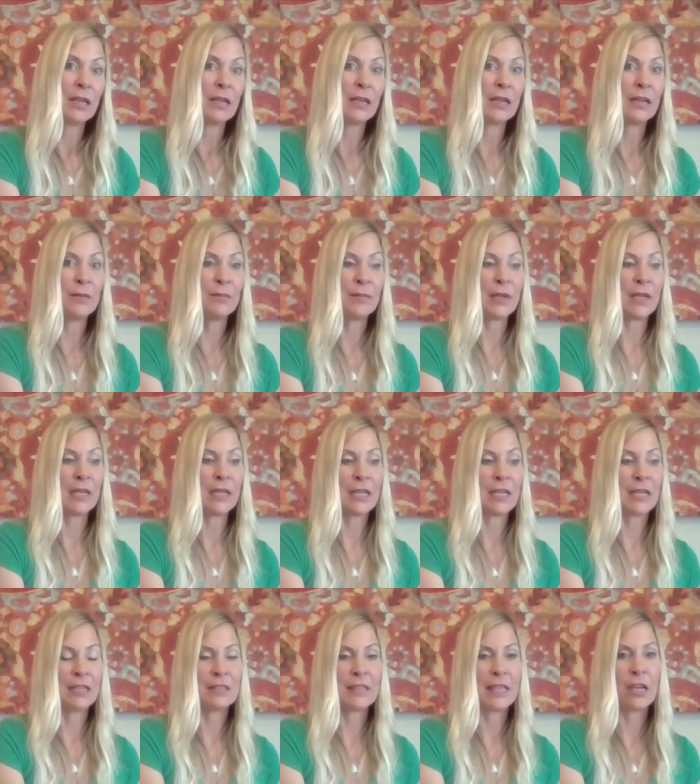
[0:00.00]

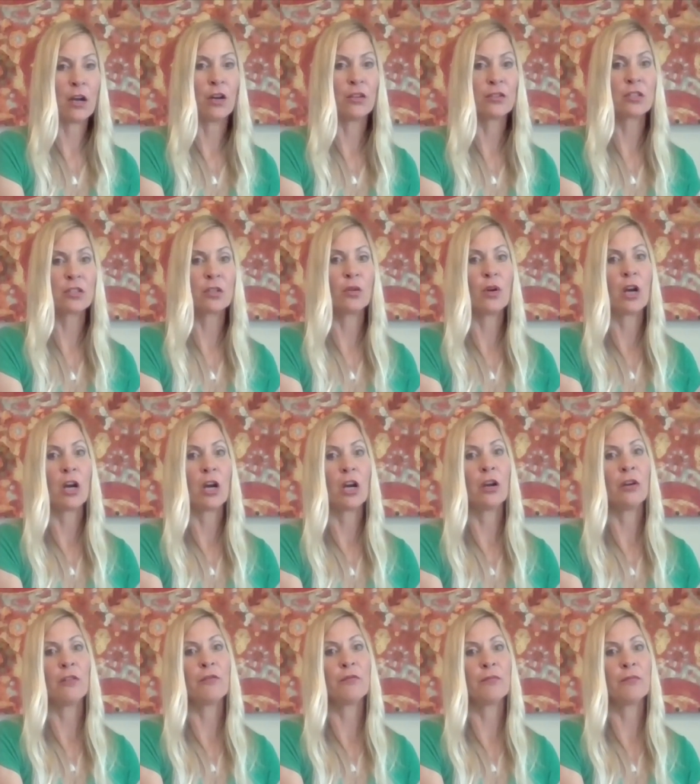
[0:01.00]
And they also
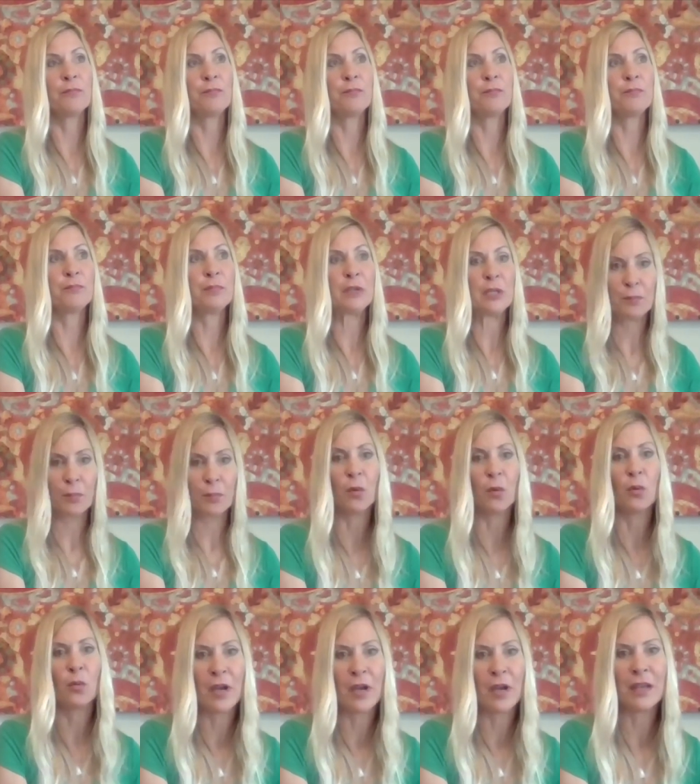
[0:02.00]
are
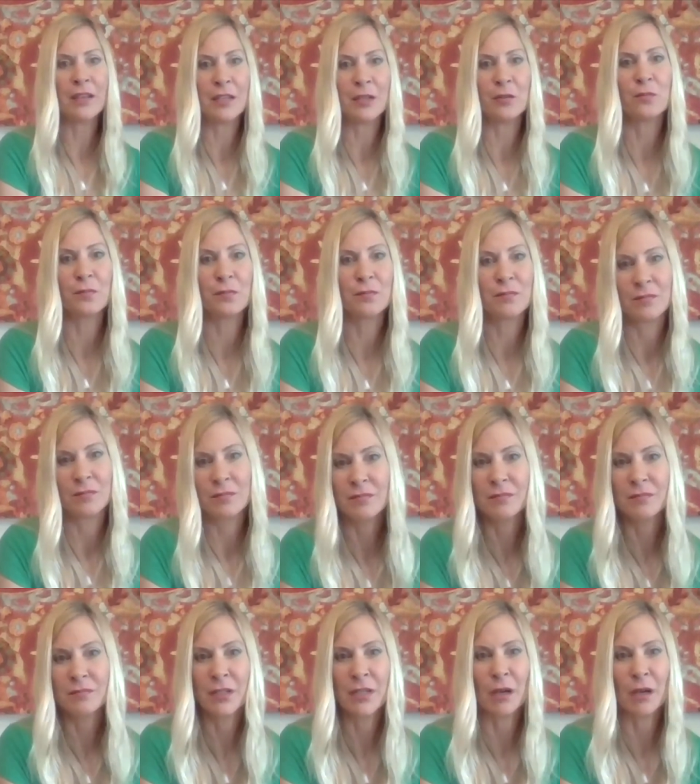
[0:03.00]
people that eat
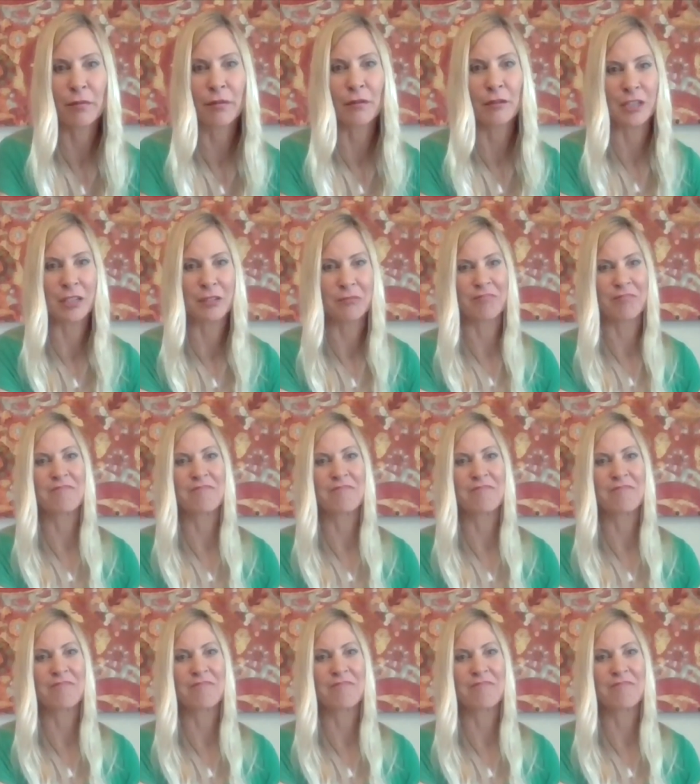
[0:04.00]
unhealthily.